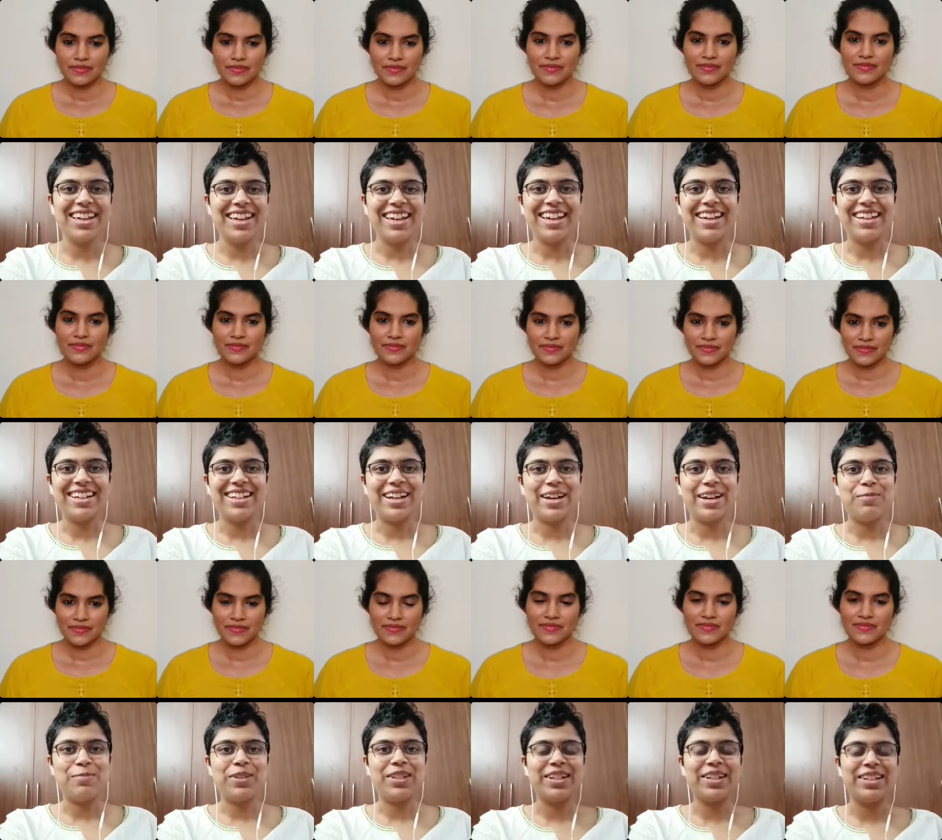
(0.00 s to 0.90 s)
Speaker 1: and
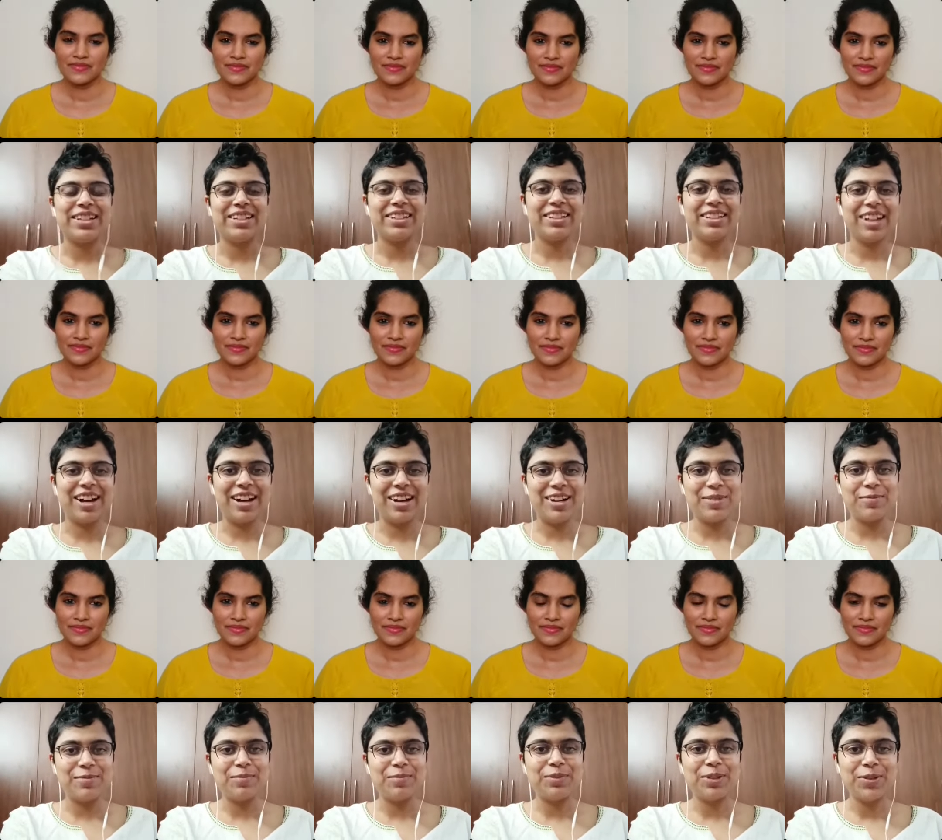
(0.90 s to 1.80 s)
I'm still
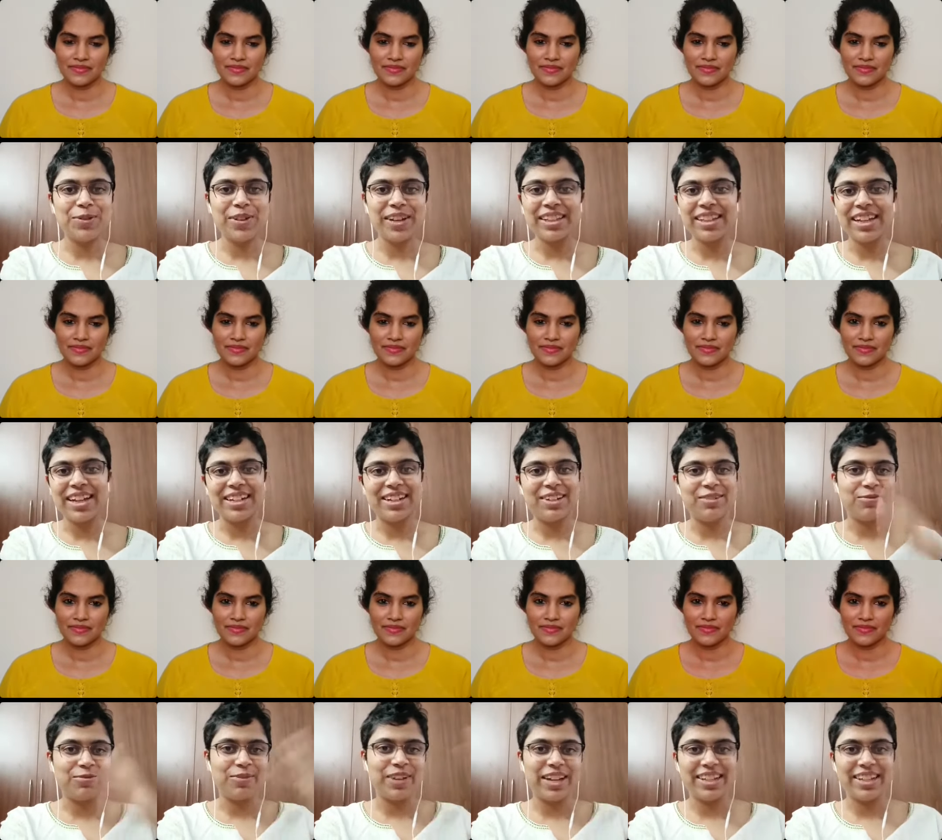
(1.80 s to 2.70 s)
um, doing that
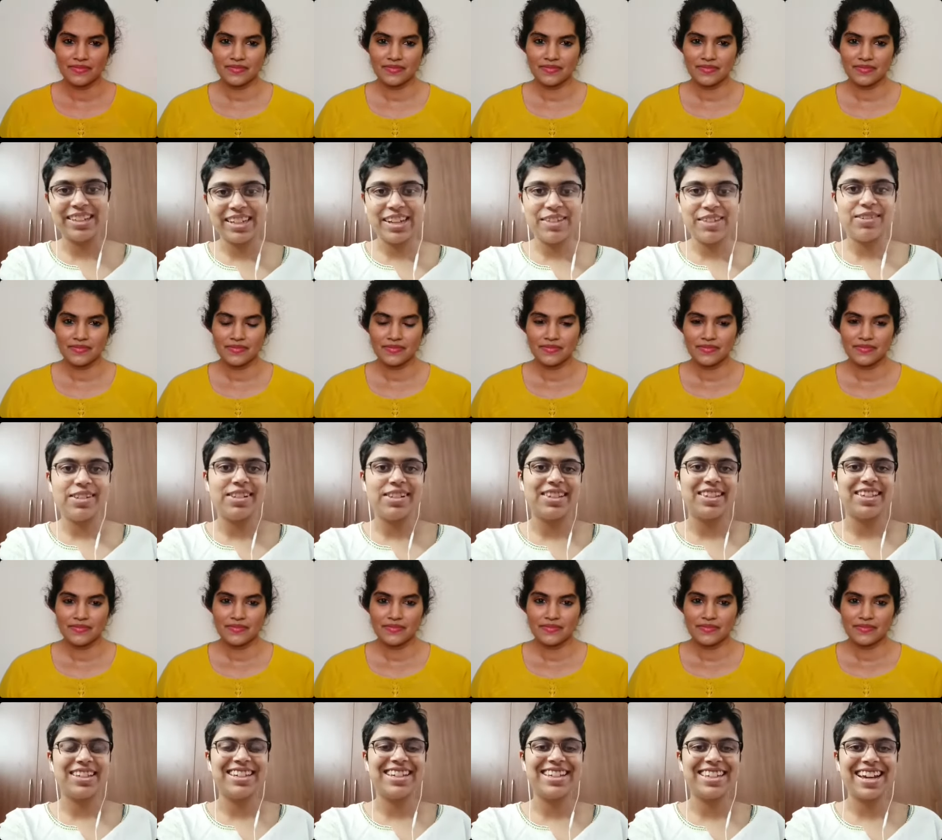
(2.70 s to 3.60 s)
in various
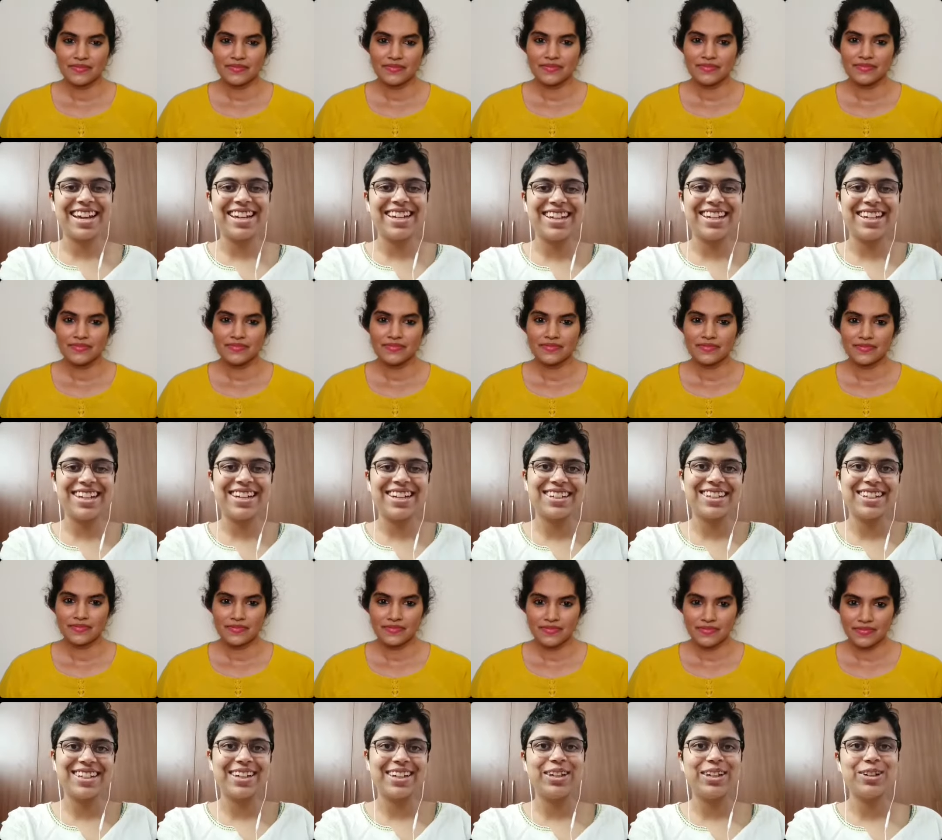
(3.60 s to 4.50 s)
levels, designing a
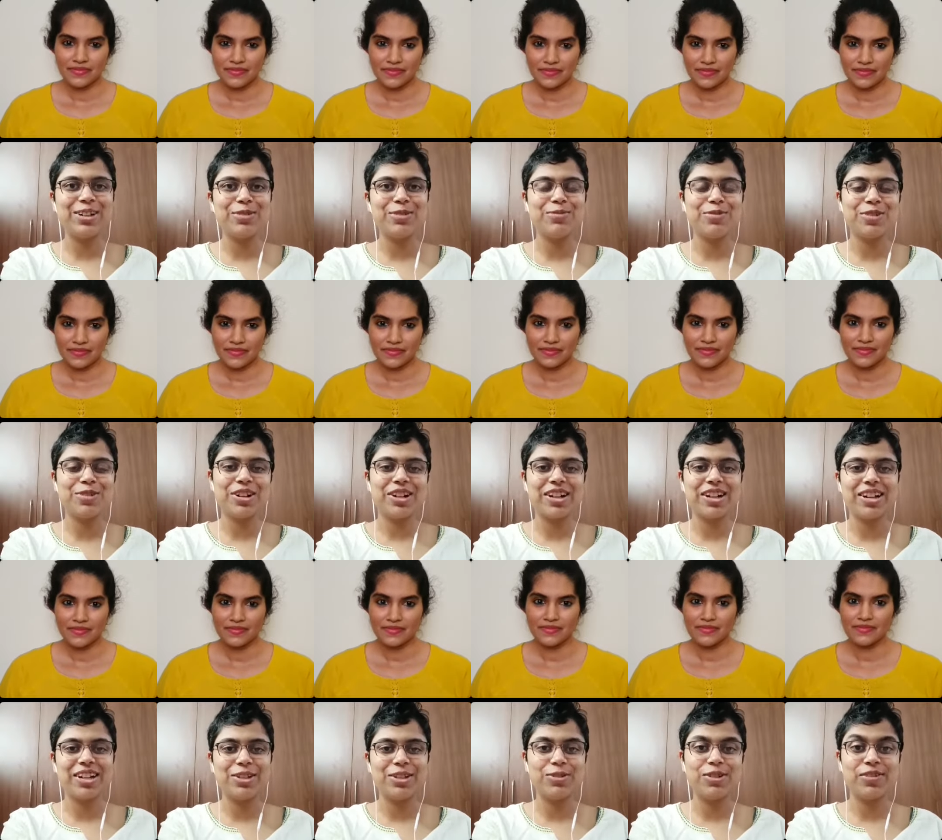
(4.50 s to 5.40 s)
curriculum for
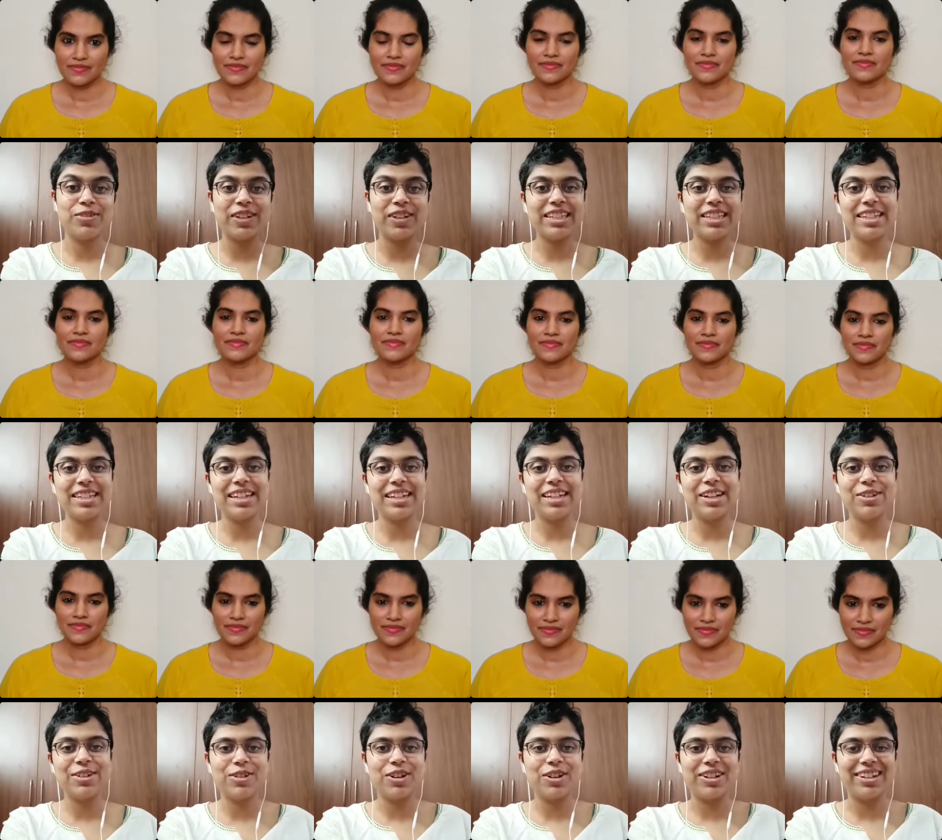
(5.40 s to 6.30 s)
a university
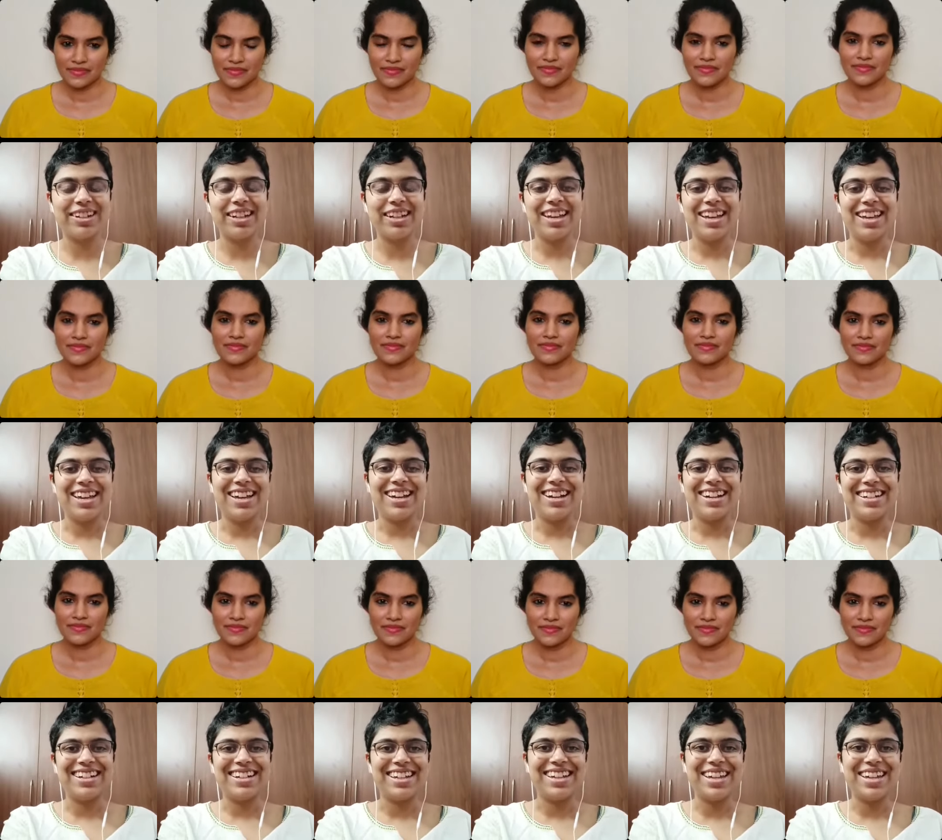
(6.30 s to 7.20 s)
now on
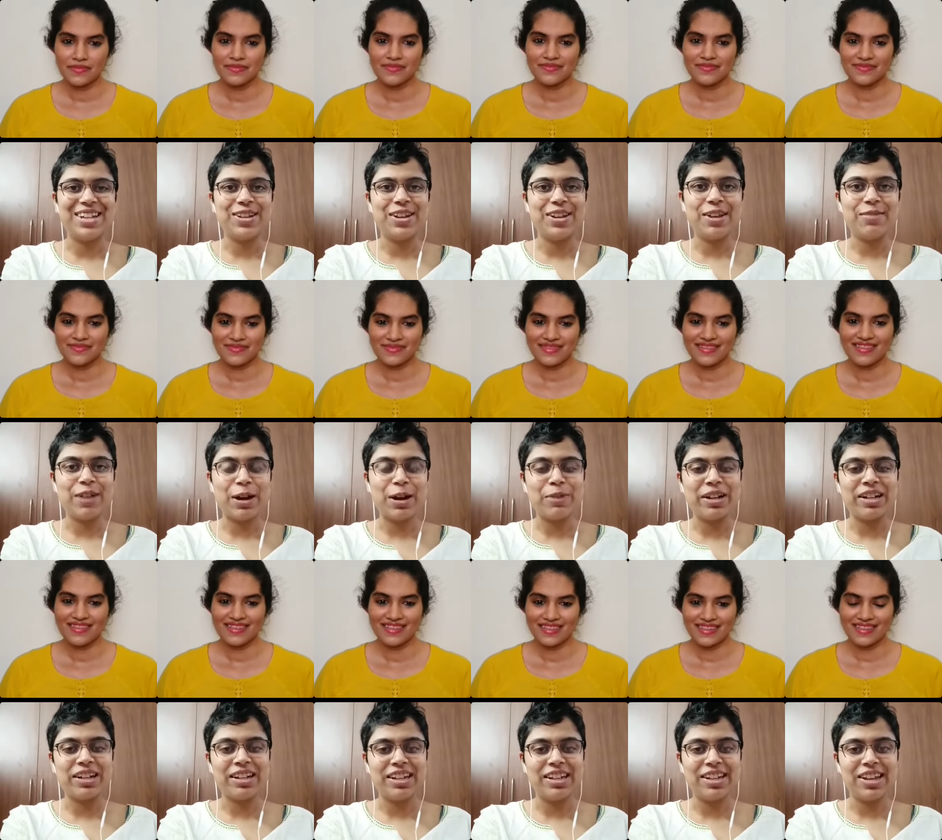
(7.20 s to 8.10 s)
uh,
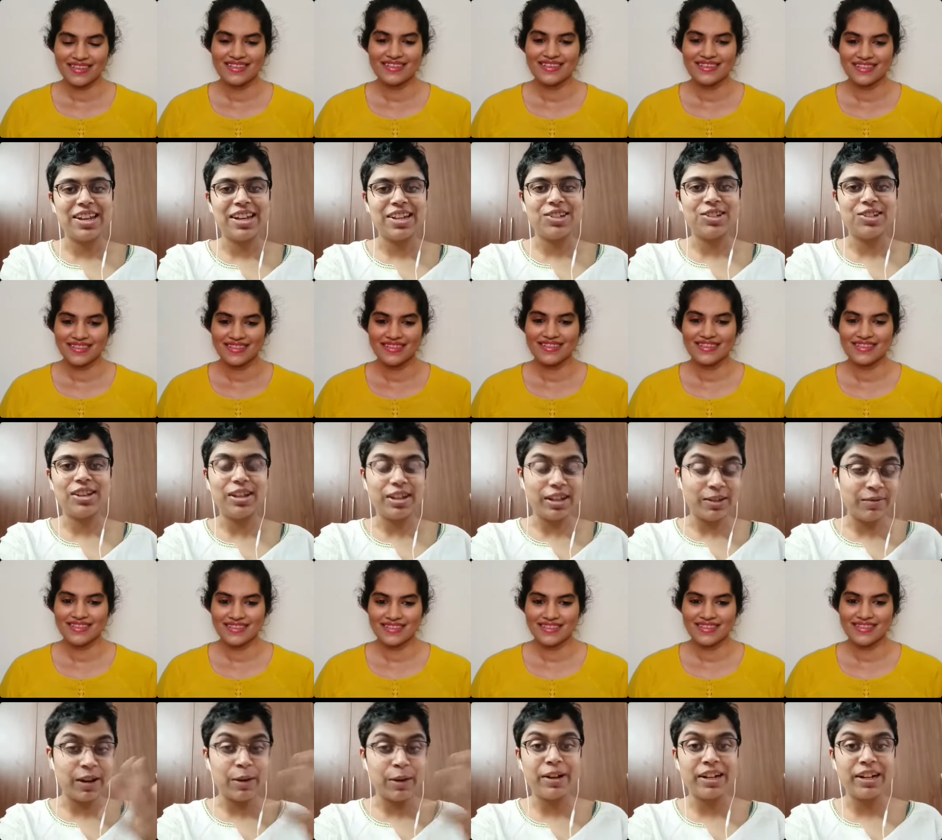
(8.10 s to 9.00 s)
environmental and ed-
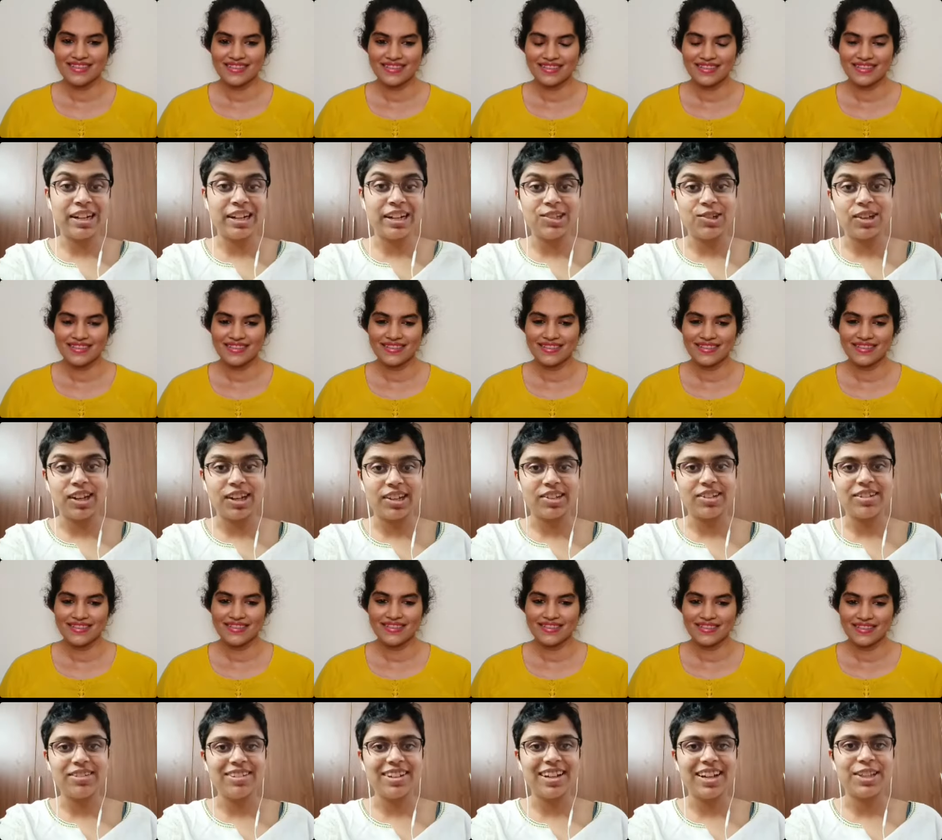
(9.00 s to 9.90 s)
environmental
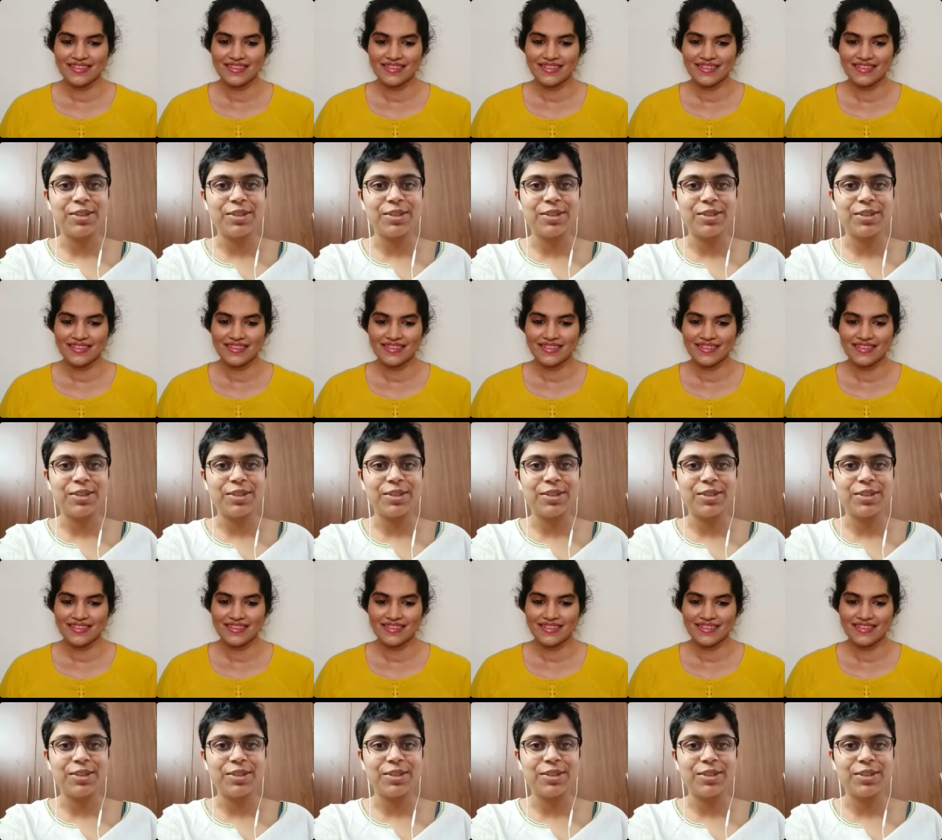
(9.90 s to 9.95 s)
education.